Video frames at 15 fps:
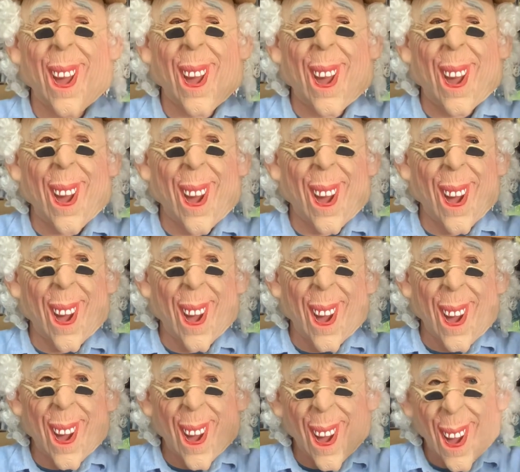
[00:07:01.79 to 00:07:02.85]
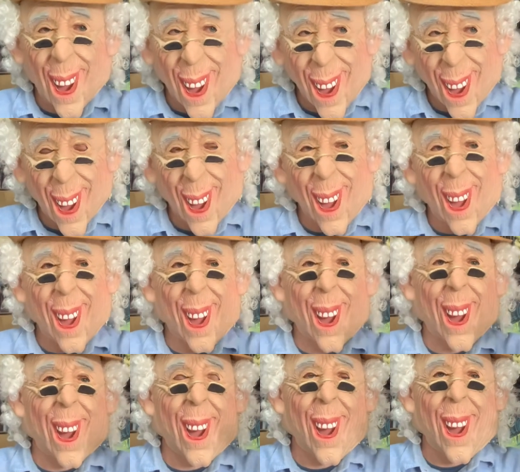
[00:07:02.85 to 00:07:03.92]
They have funny adventures.
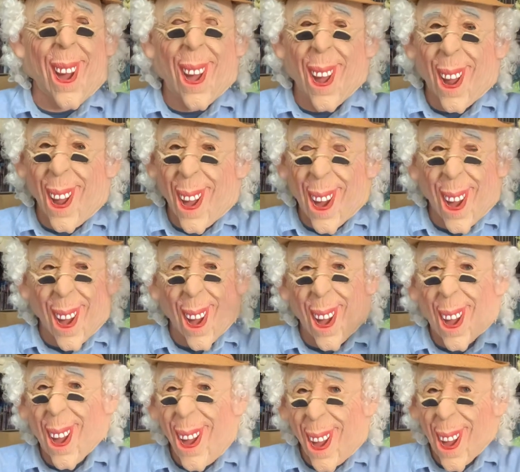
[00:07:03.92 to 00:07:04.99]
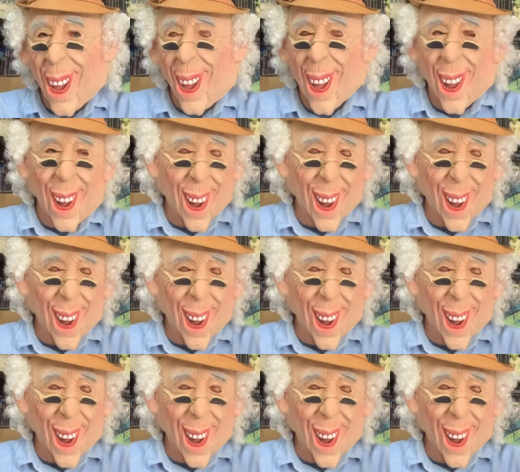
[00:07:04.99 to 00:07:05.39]
They become friends.